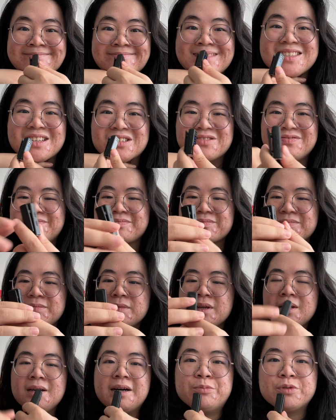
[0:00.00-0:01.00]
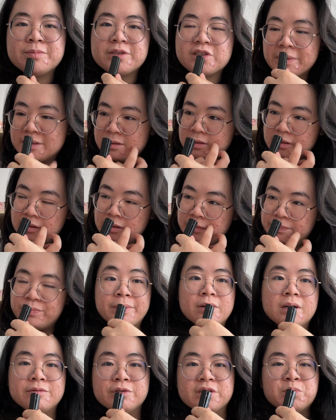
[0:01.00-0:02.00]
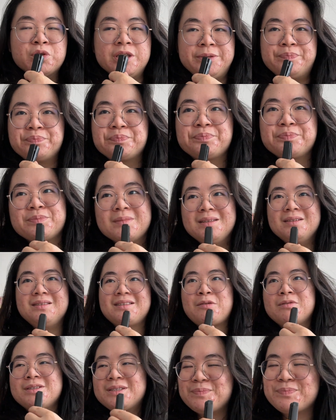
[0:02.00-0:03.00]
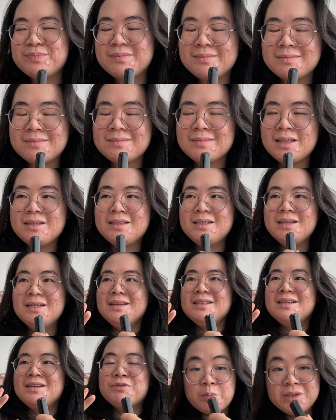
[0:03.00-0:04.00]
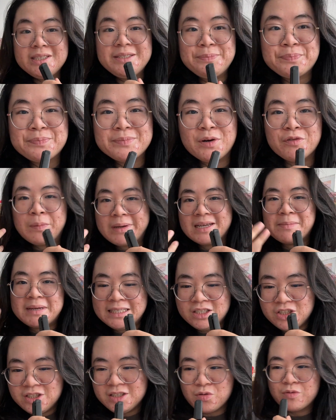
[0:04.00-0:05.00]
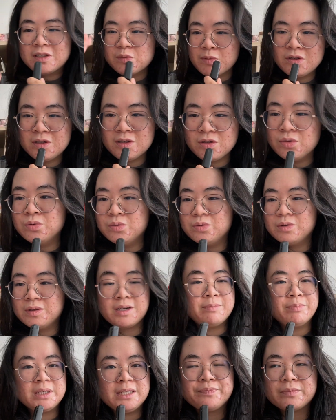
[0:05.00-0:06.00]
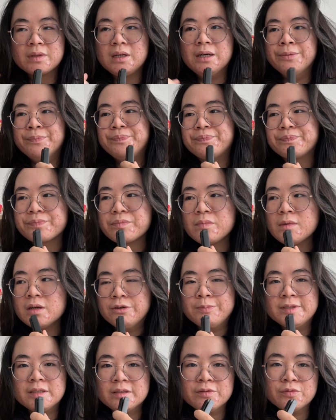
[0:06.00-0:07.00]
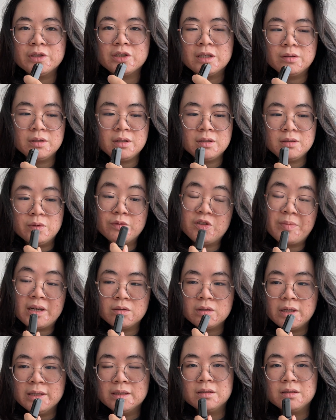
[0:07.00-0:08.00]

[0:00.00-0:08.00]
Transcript: Okay, I have a whole ass conversation with the camera about what happened in terms of the response that I got over here.